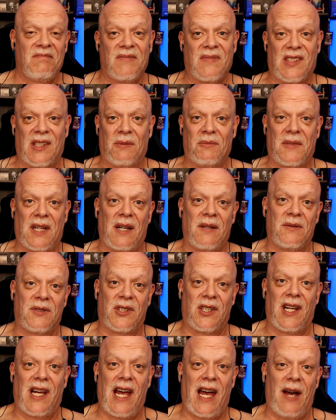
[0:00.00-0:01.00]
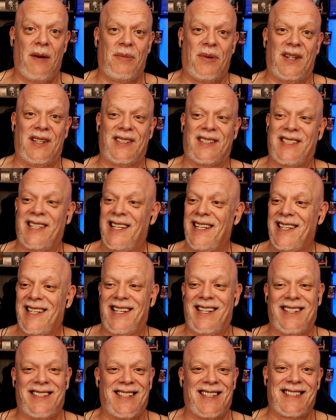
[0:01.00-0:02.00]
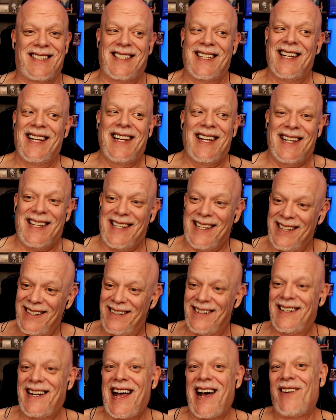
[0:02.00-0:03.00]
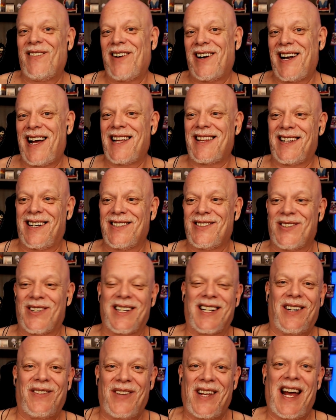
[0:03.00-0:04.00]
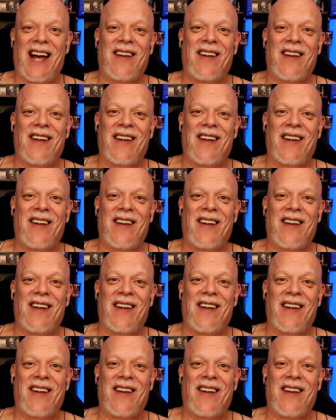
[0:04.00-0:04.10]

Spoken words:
Sometimes shit happens. You're not where I thought you were going to be.